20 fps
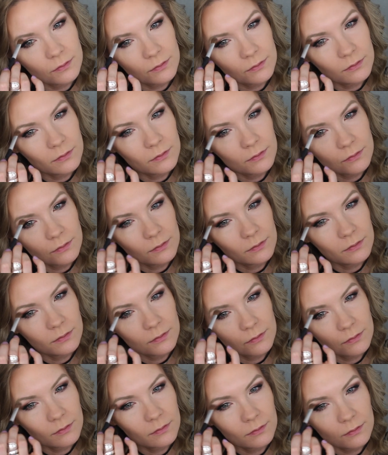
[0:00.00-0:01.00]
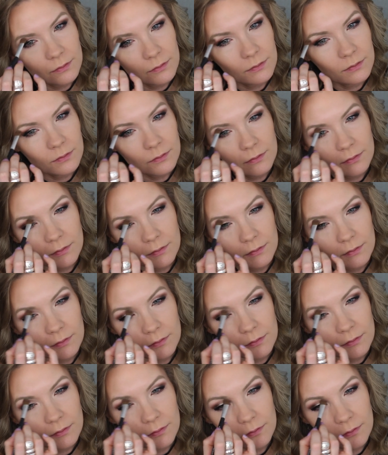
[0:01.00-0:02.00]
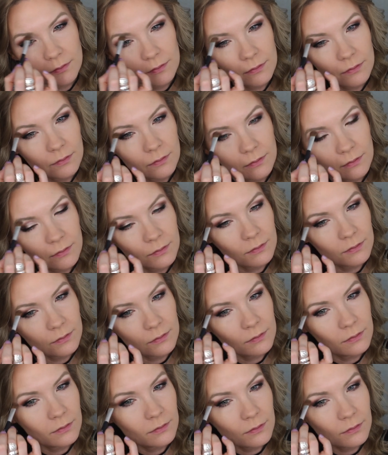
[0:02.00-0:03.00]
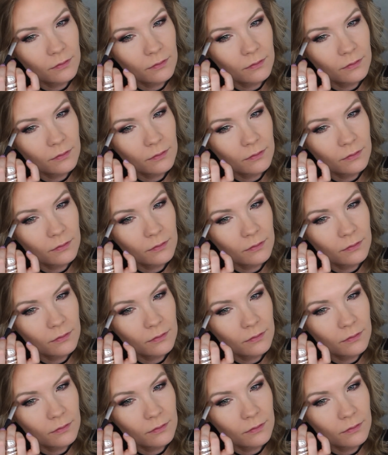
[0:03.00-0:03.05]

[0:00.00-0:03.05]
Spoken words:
Nobody speaks.